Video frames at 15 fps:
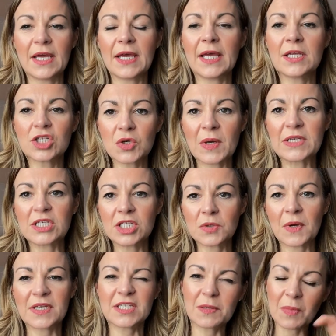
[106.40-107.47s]
in
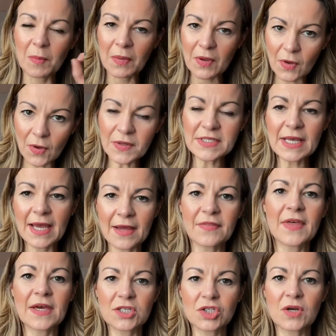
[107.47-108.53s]
2020. But because I had
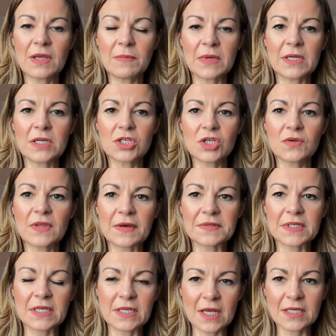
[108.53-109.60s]
that treatment in
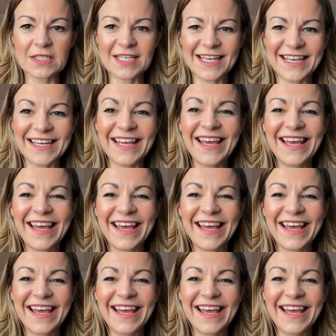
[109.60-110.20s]
2019,